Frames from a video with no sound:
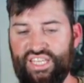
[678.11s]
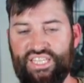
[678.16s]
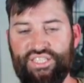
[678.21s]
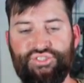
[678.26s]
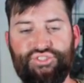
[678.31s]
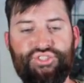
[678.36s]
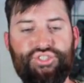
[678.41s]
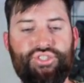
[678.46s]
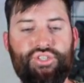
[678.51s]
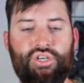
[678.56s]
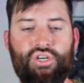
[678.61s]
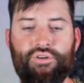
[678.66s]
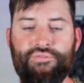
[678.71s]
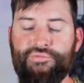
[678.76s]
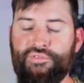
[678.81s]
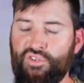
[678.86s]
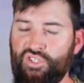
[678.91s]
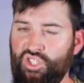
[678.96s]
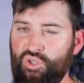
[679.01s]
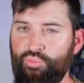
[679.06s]
install
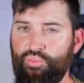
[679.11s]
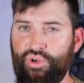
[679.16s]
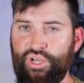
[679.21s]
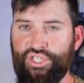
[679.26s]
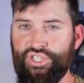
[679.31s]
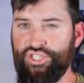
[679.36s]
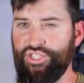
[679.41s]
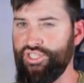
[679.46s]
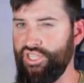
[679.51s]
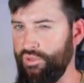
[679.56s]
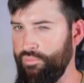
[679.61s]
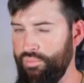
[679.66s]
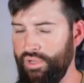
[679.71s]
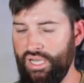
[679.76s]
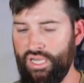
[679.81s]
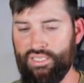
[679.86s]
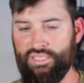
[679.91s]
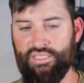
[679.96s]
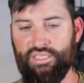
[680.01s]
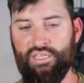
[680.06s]
first impressions
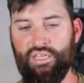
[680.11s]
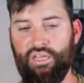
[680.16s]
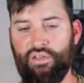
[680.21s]
unboxing